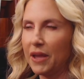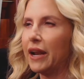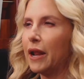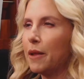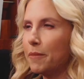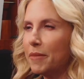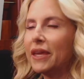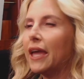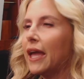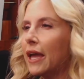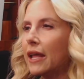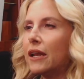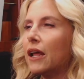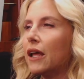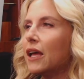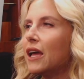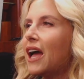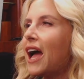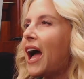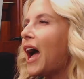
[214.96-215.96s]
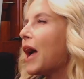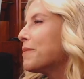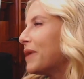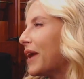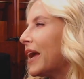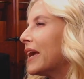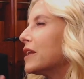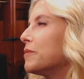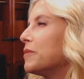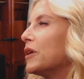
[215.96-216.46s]
And I began
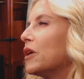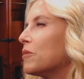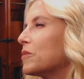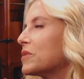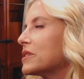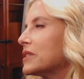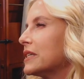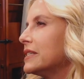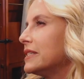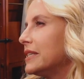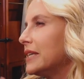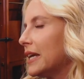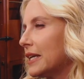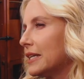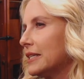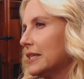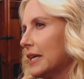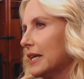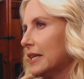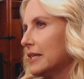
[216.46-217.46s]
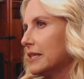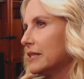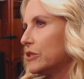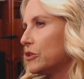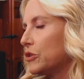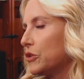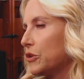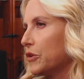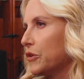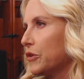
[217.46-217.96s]
to be almost addicted
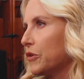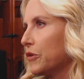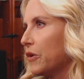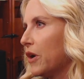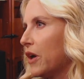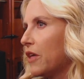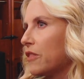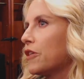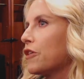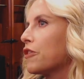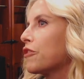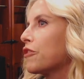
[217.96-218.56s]
to the